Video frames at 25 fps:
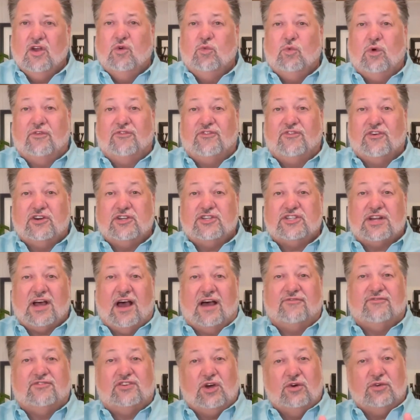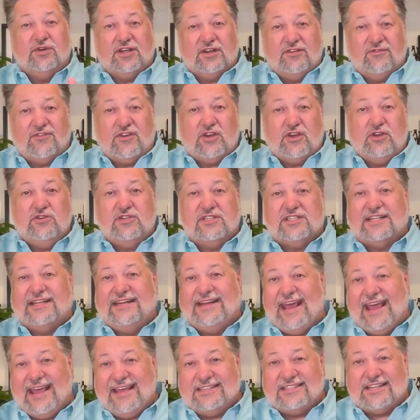Well, first off, don't confuse
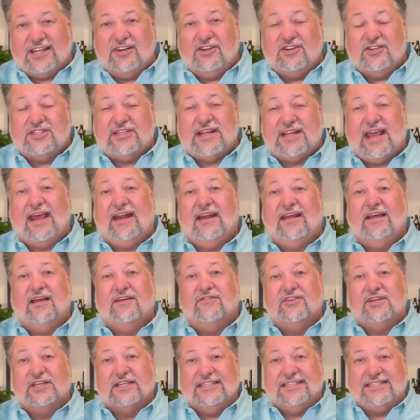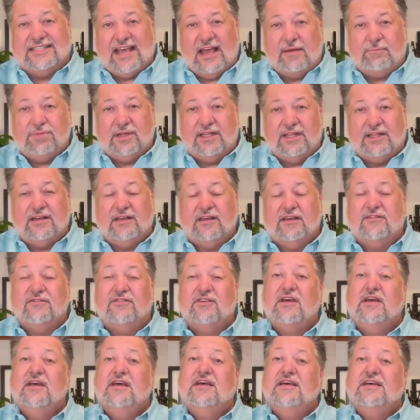today's understanding of contemplative,
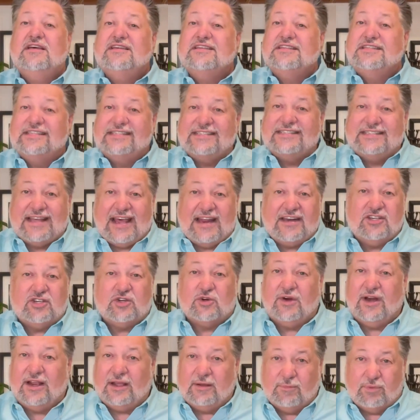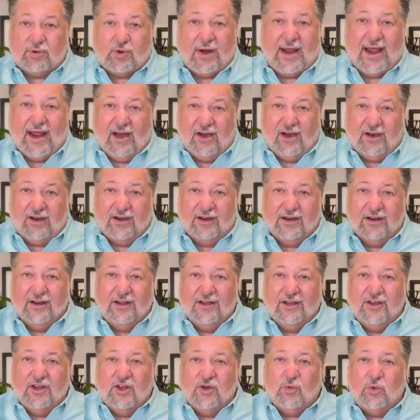centering prayer
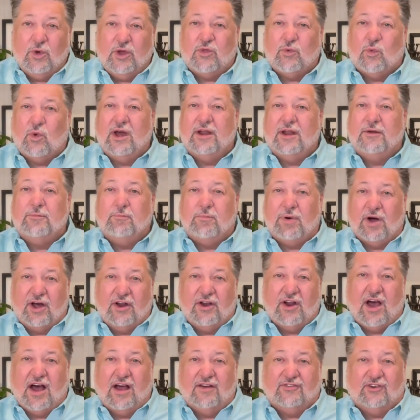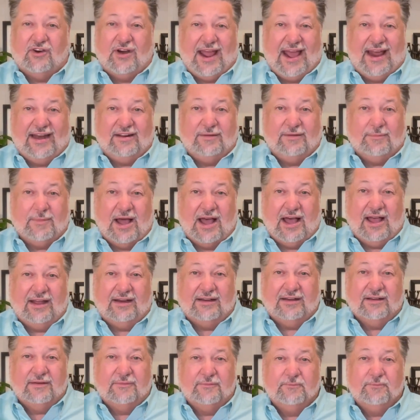with what Bonhoeffer had in mind.